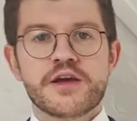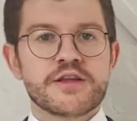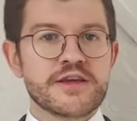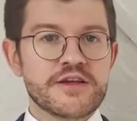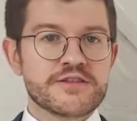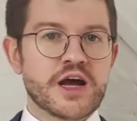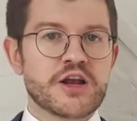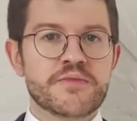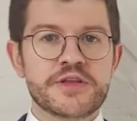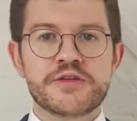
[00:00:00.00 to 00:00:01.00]
These
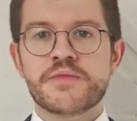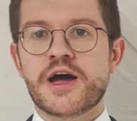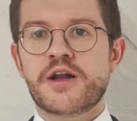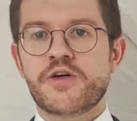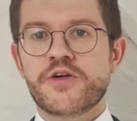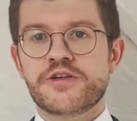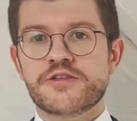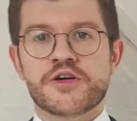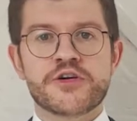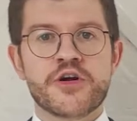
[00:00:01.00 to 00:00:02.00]
aluminium alloys
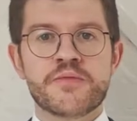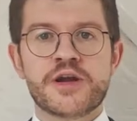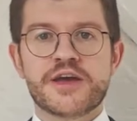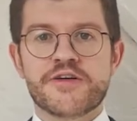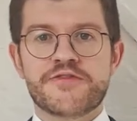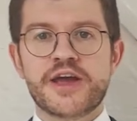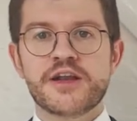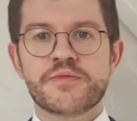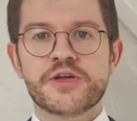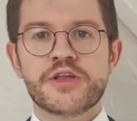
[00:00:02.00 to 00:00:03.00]
are normally
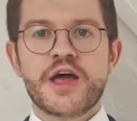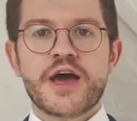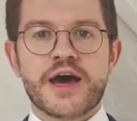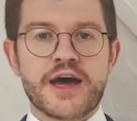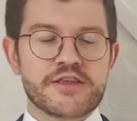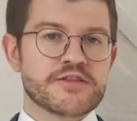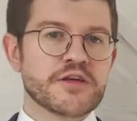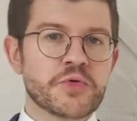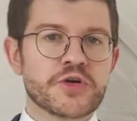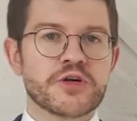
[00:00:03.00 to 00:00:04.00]
available at
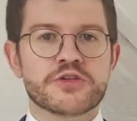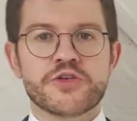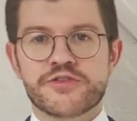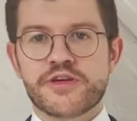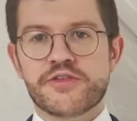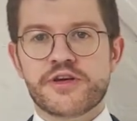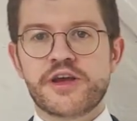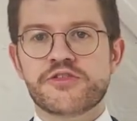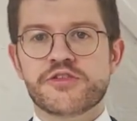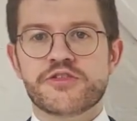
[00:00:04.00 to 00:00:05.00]
typical
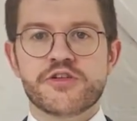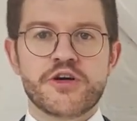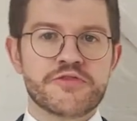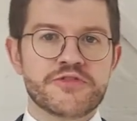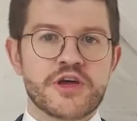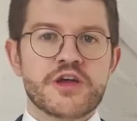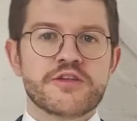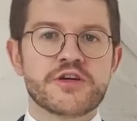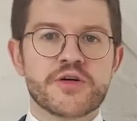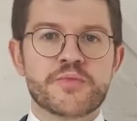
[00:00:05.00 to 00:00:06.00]
concentrations of
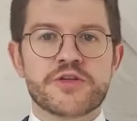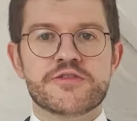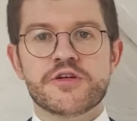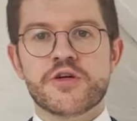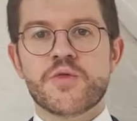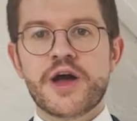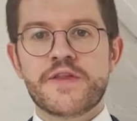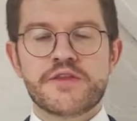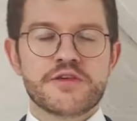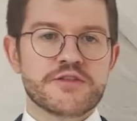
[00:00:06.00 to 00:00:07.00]

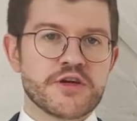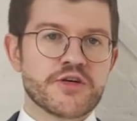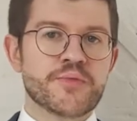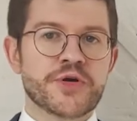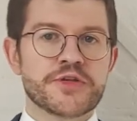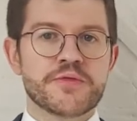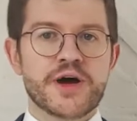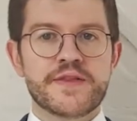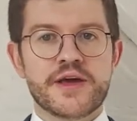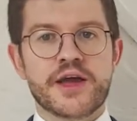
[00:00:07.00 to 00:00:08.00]
0.01,
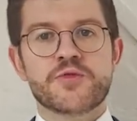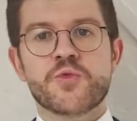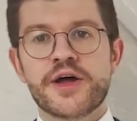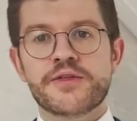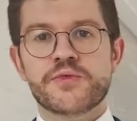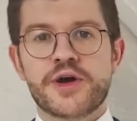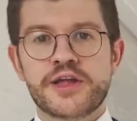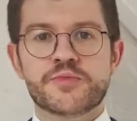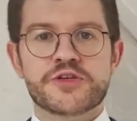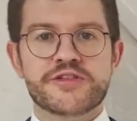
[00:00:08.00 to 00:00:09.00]
0.1 and 1
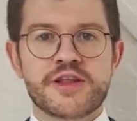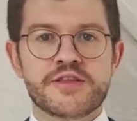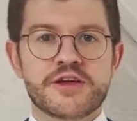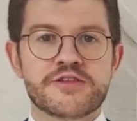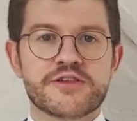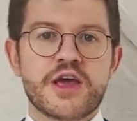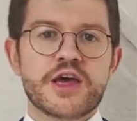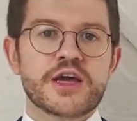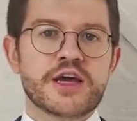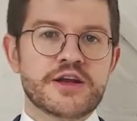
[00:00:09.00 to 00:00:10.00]
weight percentage
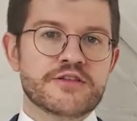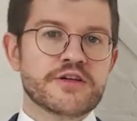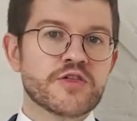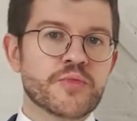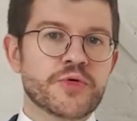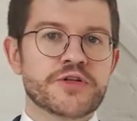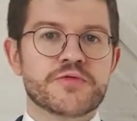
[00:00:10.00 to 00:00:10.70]
in a 0.1